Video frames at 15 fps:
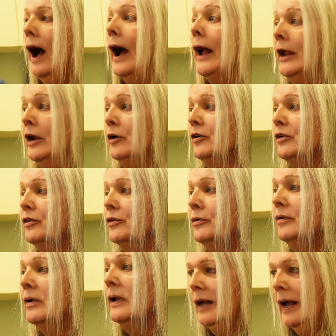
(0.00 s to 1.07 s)
I hear
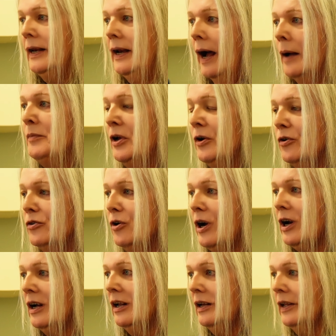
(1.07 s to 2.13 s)
you, and I'm hearing you
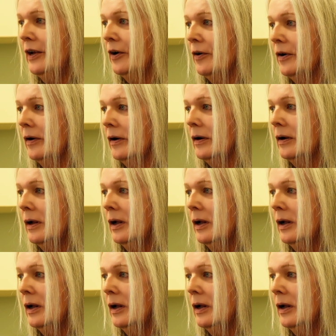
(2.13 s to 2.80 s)
clear.